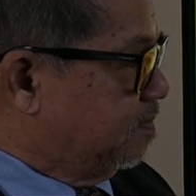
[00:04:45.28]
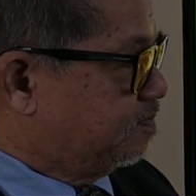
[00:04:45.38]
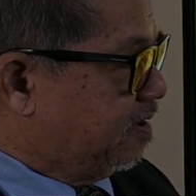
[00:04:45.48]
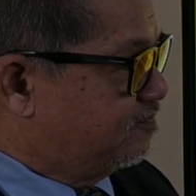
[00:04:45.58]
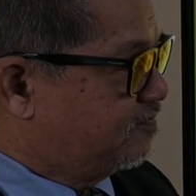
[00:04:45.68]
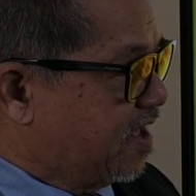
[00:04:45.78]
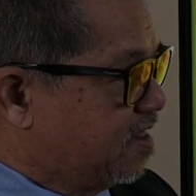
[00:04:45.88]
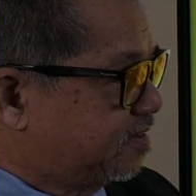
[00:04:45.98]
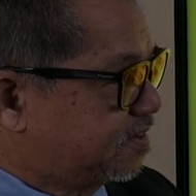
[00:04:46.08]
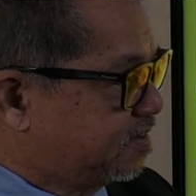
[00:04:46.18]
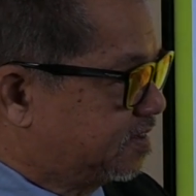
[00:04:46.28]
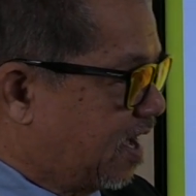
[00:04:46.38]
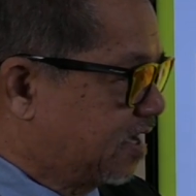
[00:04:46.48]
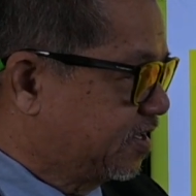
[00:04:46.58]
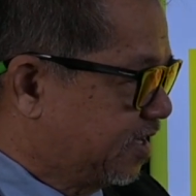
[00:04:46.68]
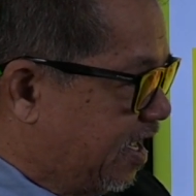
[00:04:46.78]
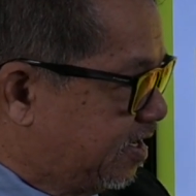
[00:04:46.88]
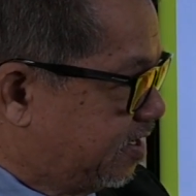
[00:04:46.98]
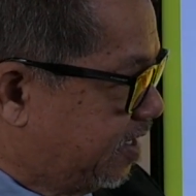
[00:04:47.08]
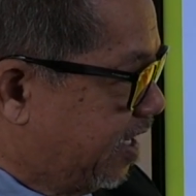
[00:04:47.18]
Prevent
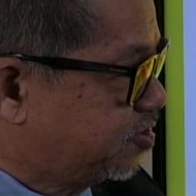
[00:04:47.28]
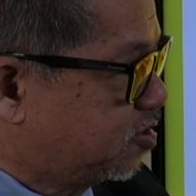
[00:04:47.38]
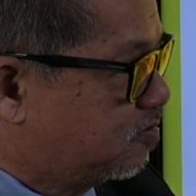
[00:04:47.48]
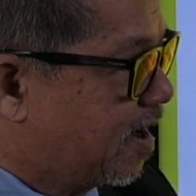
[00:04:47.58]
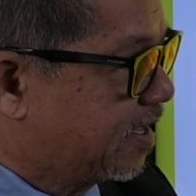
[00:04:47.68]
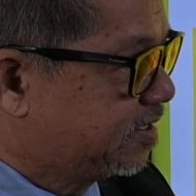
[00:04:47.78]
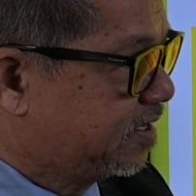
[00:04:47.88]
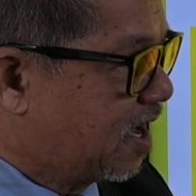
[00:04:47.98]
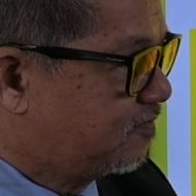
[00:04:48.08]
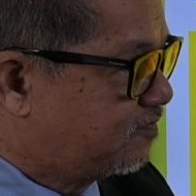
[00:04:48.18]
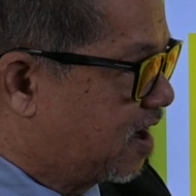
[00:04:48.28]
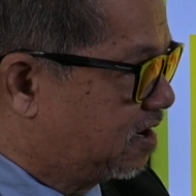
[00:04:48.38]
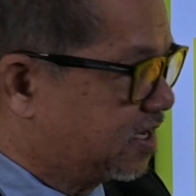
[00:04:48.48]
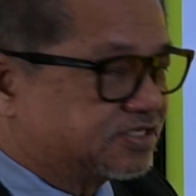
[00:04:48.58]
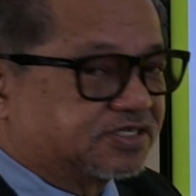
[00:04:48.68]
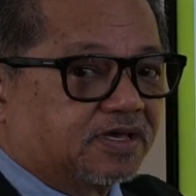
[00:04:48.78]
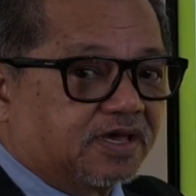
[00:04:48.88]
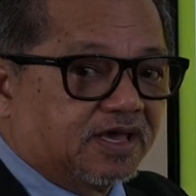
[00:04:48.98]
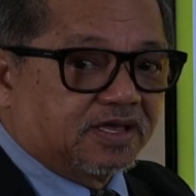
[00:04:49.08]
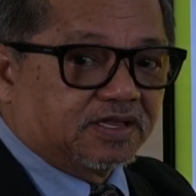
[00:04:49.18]
nationwide gun violence.
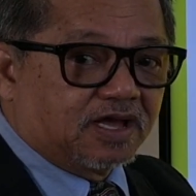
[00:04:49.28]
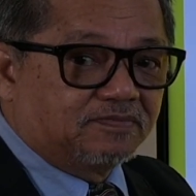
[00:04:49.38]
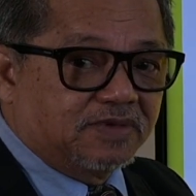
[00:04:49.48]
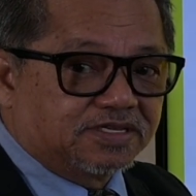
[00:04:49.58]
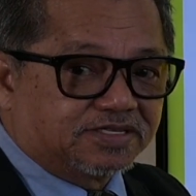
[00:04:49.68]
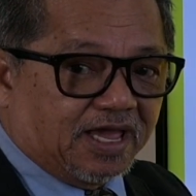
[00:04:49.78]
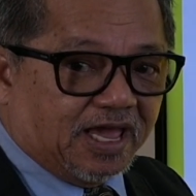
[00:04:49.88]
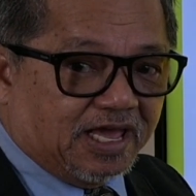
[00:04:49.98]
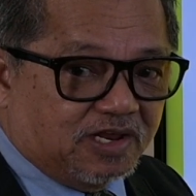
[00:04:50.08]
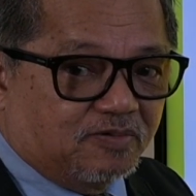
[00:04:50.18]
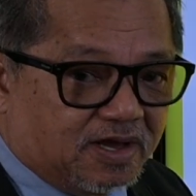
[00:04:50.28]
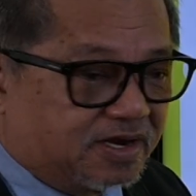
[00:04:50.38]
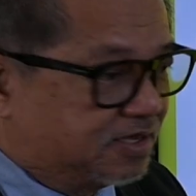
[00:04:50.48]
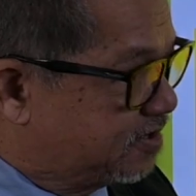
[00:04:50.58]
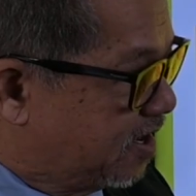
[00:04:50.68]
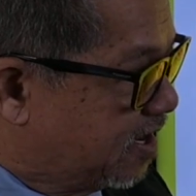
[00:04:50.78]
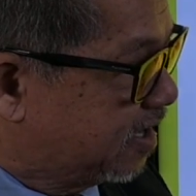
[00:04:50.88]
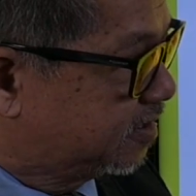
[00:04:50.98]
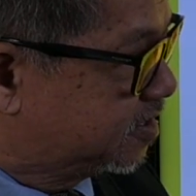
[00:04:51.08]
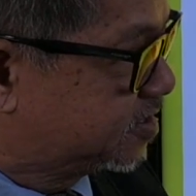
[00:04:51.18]
That means anywhere in the United